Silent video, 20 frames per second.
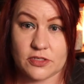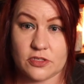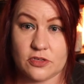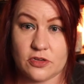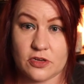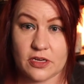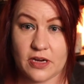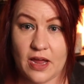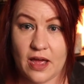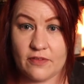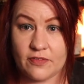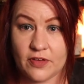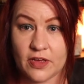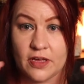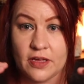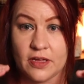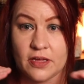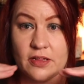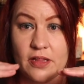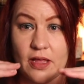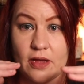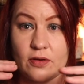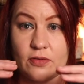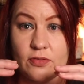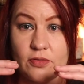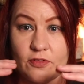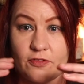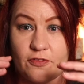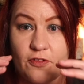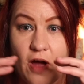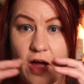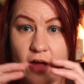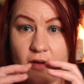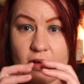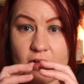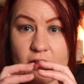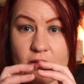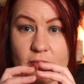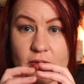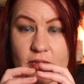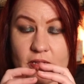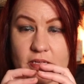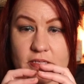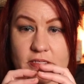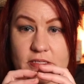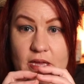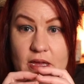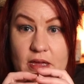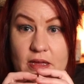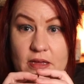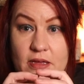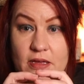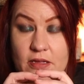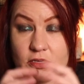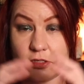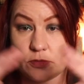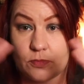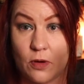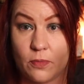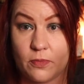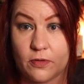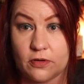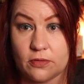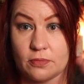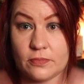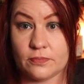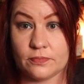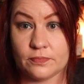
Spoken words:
So you can have, like, the fire element, let's say, in its proper